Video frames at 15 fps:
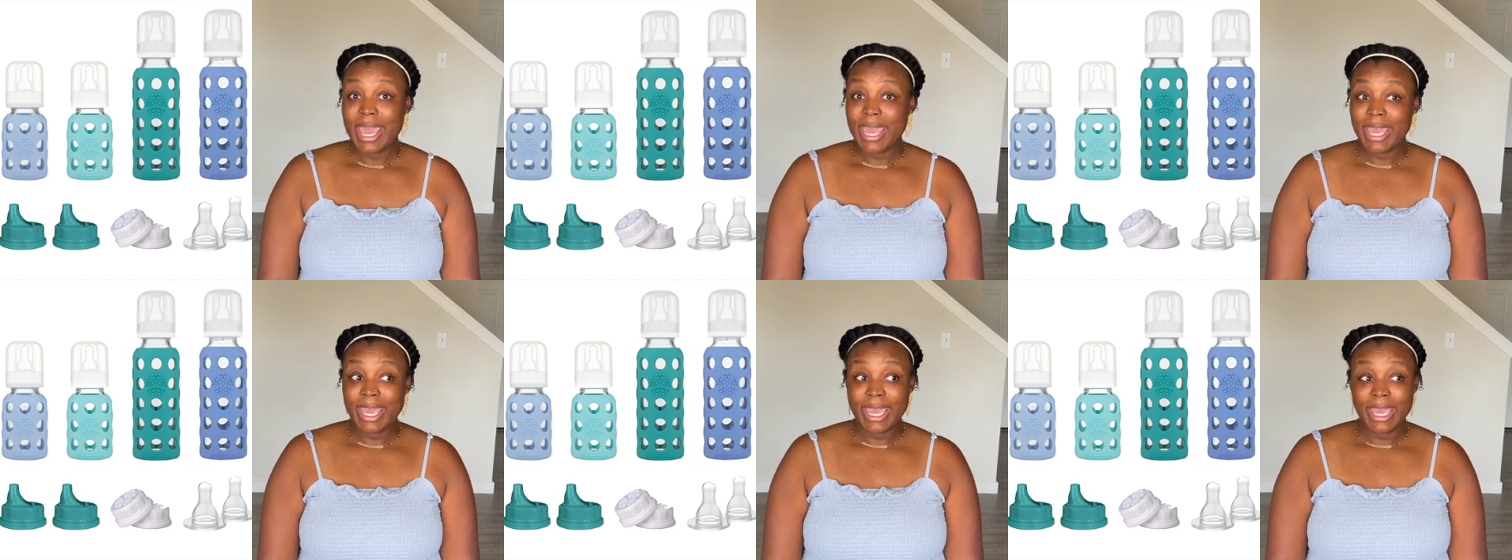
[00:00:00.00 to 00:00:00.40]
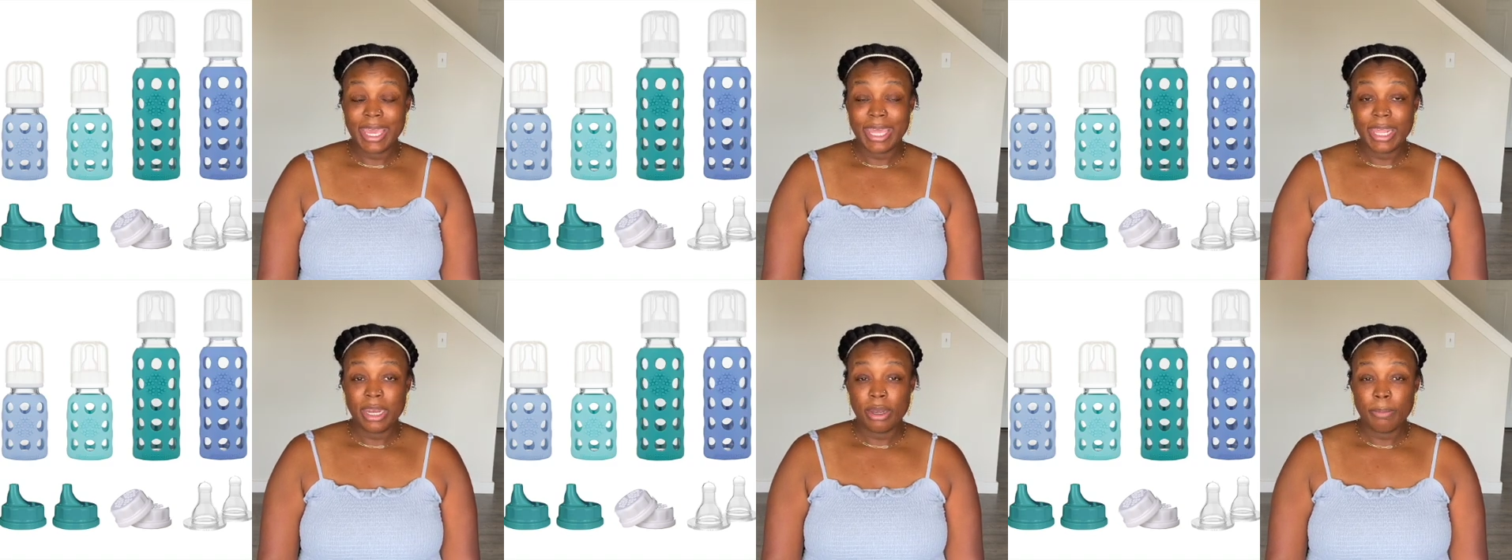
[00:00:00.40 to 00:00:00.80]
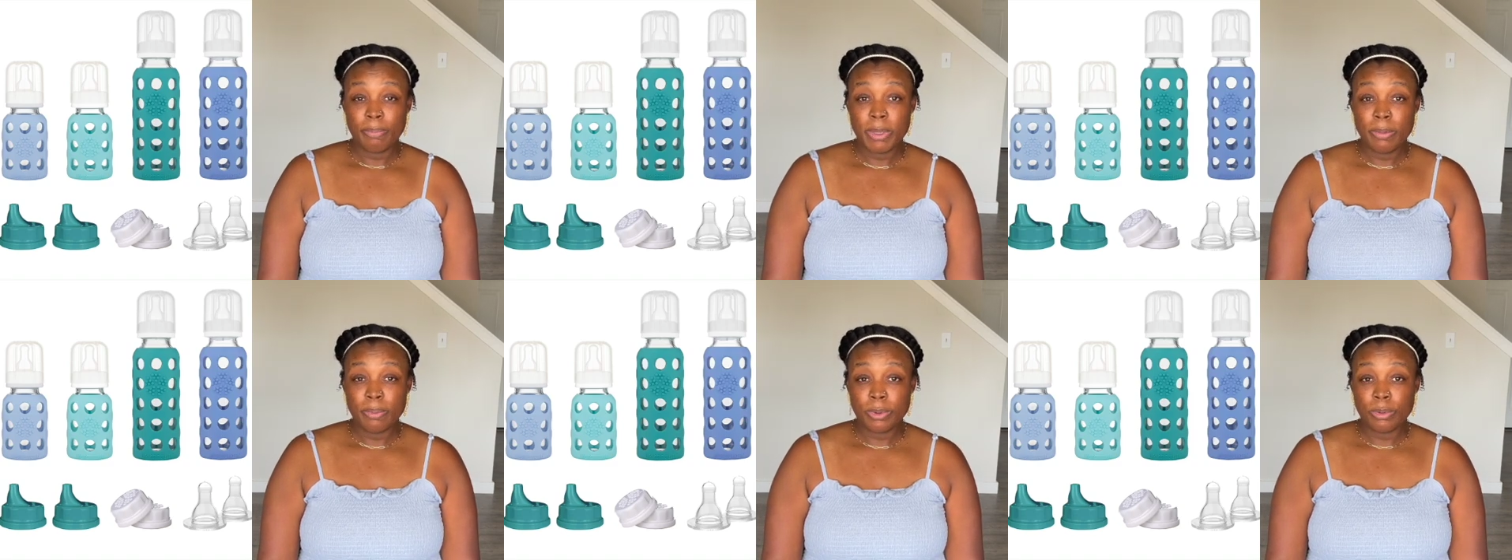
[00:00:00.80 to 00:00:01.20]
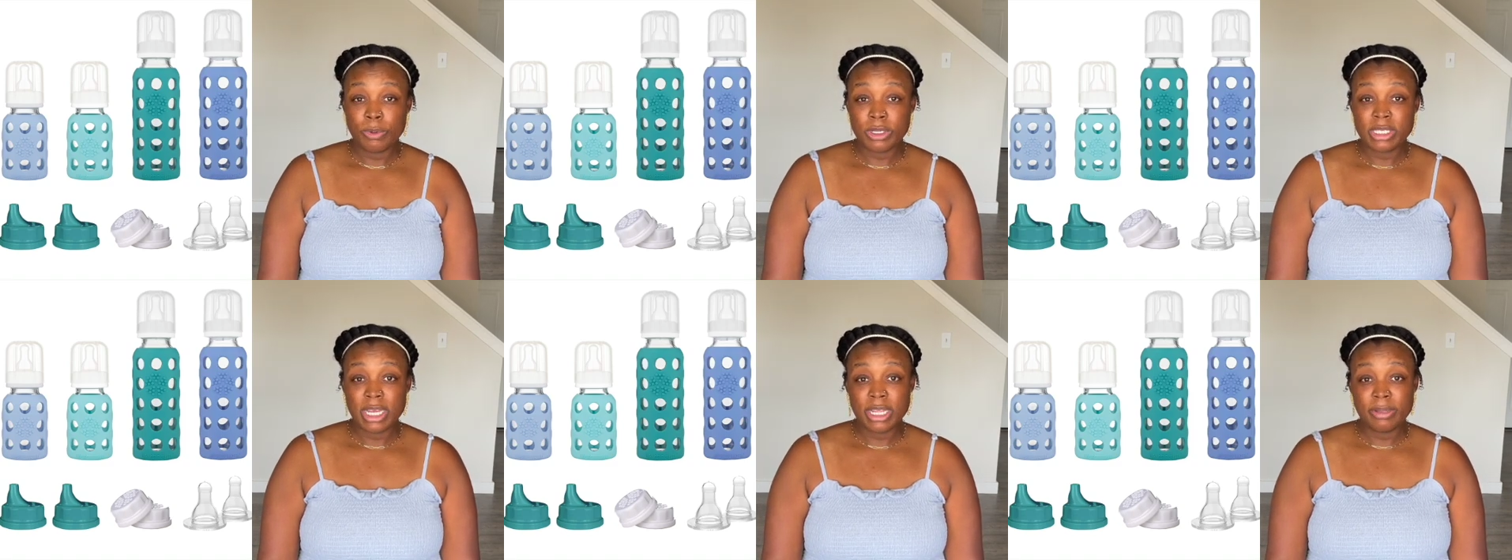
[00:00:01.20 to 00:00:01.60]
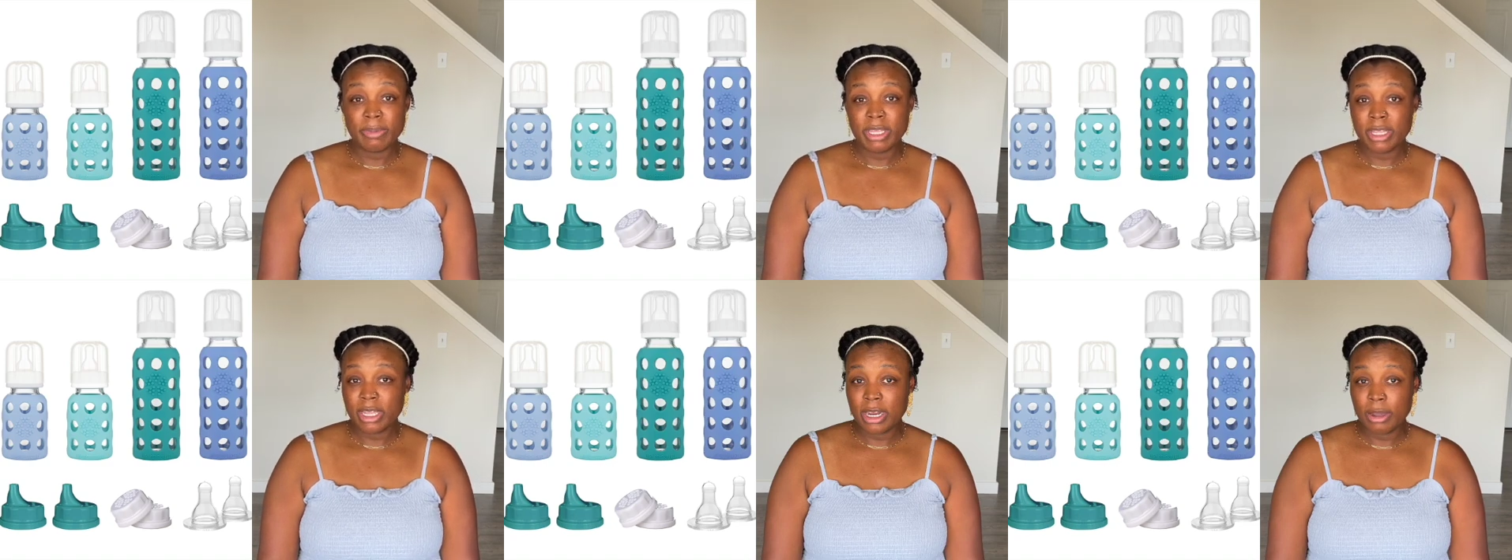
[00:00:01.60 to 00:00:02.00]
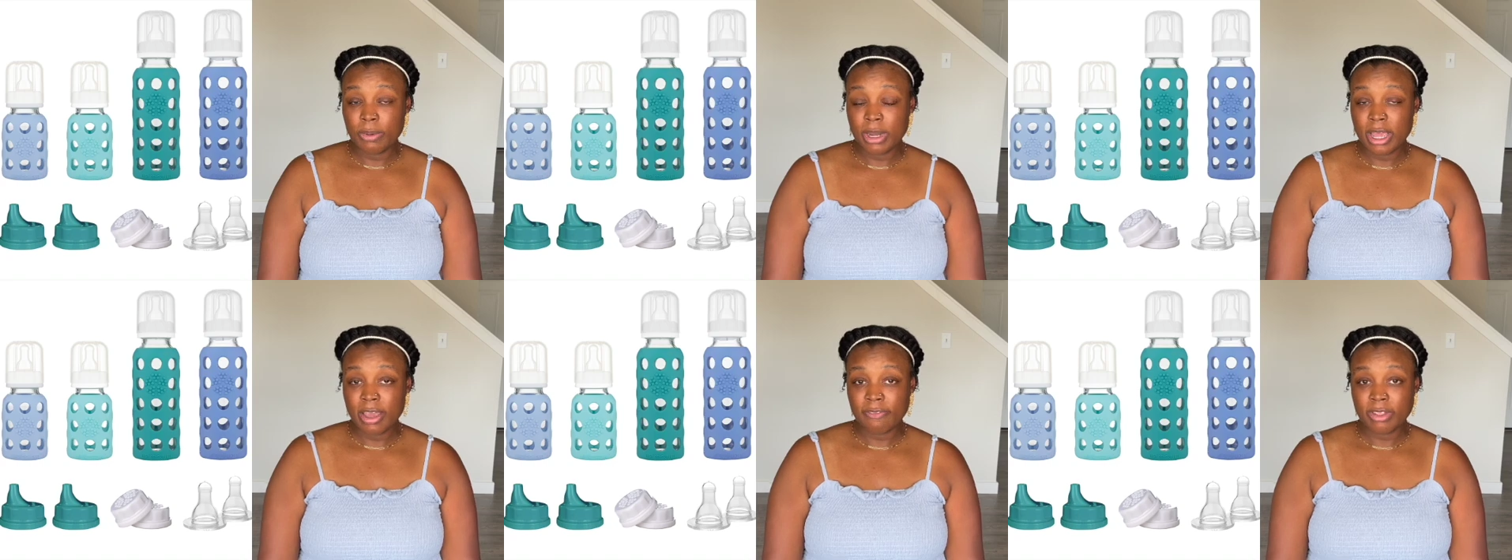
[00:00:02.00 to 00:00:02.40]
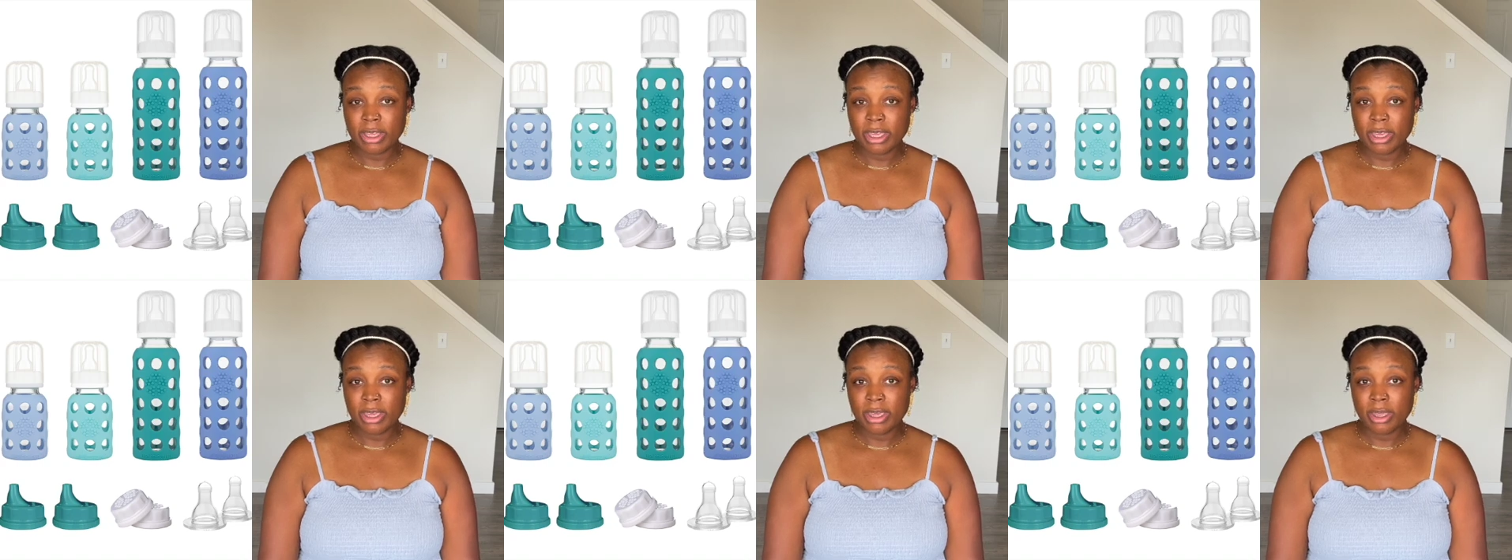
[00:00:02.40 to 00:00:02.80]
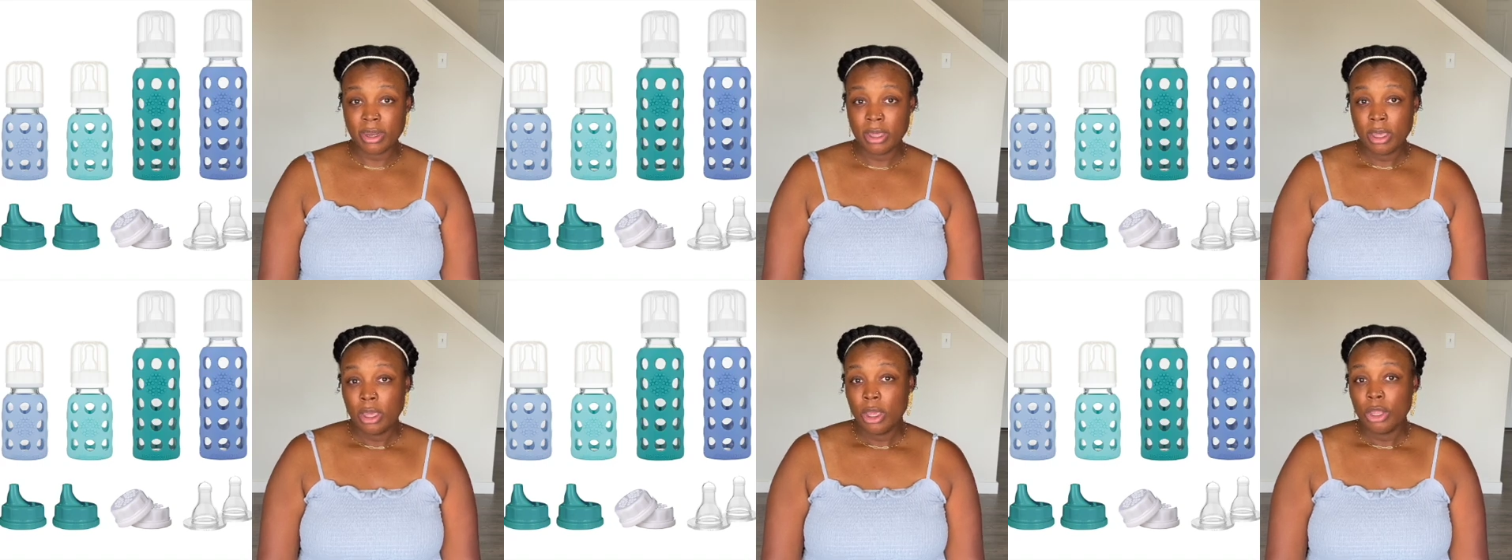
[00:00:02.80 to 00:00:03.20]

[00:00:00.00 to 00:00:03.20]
And people were telling me that I would have to get